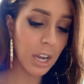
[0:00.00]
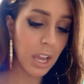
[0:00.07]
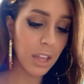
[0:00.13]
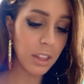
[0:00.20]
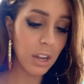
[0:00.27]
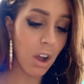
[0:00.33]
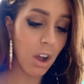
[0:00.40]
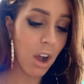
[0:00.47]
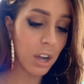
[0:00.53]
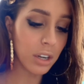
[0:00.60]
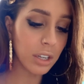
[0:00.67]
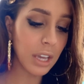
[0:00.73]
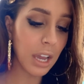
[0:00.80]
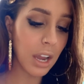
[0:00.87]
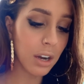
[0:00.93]
and then Hot
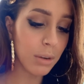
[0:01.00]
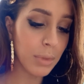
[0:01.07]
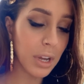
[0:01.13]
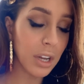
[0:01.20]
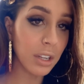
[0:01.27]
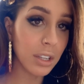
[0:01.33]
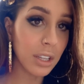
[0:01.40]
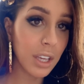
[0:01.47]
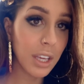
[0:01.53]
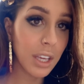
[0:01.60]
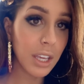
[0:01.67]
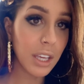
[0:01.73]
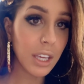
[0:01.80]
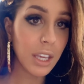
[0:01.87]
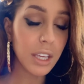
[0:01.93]
Caramel
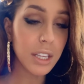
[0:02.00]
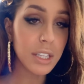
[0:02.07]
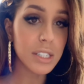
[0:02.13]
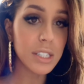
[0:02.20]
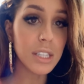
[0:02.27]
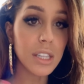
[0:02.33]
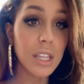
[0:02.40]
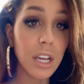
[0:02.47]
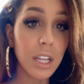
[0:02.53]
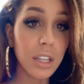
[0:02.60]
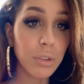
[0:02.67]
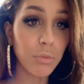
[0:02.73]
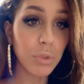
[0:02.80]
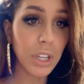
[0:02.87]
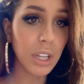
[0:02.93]
is the
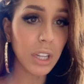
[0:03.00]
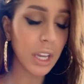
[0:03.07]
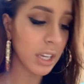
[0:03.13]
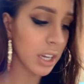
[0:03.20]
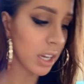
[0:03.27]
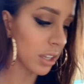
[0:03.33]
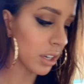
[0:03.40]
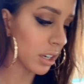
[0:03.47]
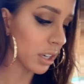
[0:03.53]
really light color.